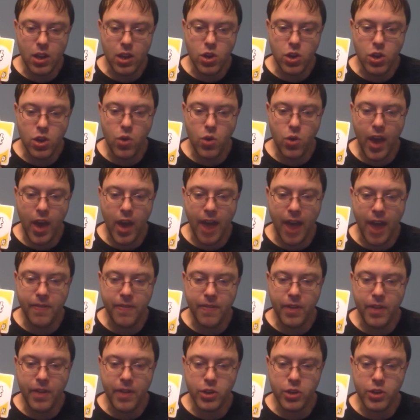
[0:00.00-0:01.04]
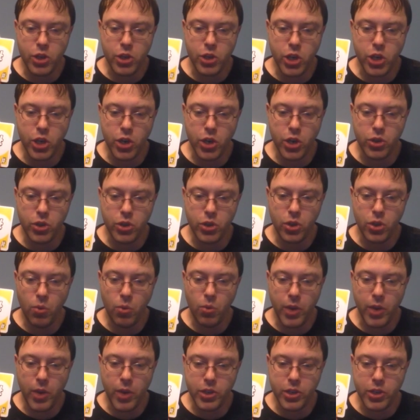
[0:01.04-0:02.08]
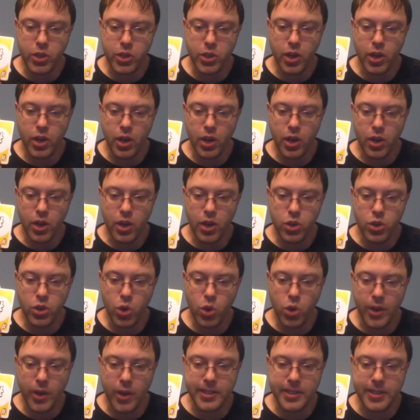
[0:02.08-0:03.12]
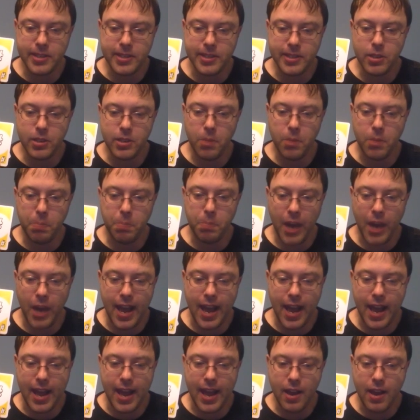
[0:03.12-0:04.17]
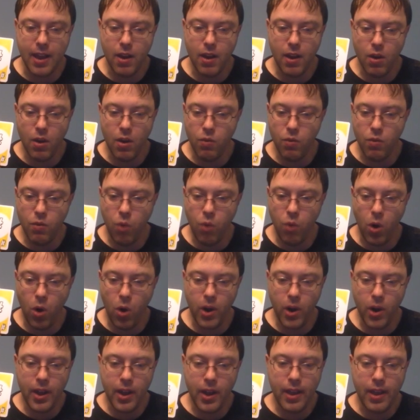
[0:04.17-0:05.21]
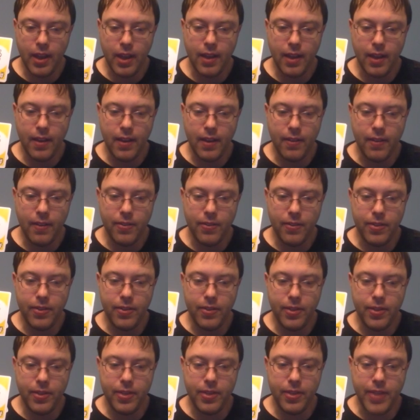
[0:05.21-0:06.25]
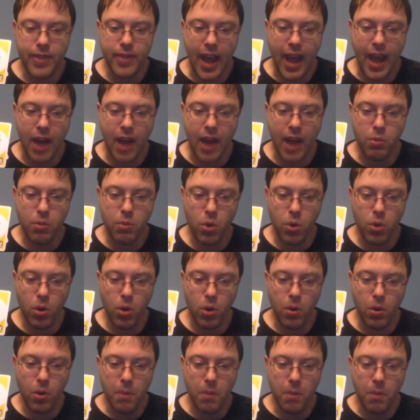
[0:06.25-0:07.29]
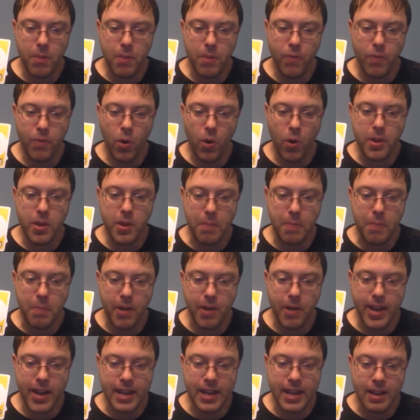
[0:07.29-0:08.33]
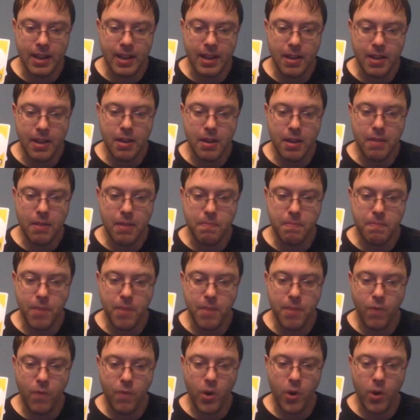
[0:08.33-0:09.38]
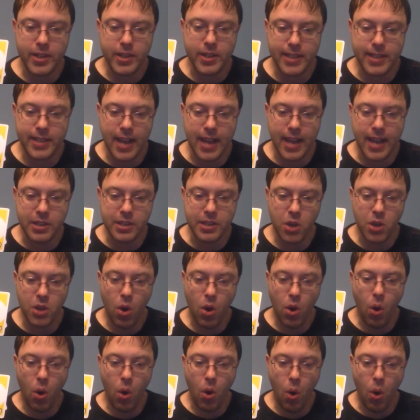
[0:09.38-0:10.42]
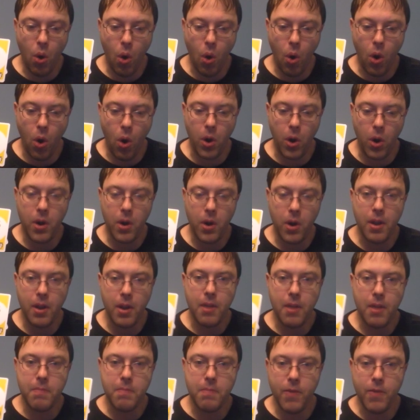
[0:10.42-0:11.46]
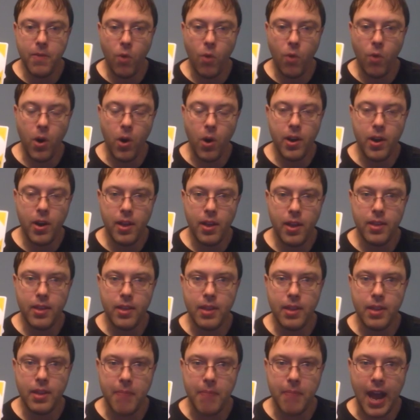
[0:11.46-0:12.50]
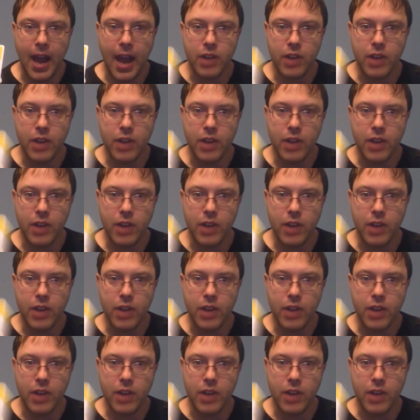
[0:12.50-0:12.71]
you have to choose which choice to play for that rule before the period, before the set, or before the match.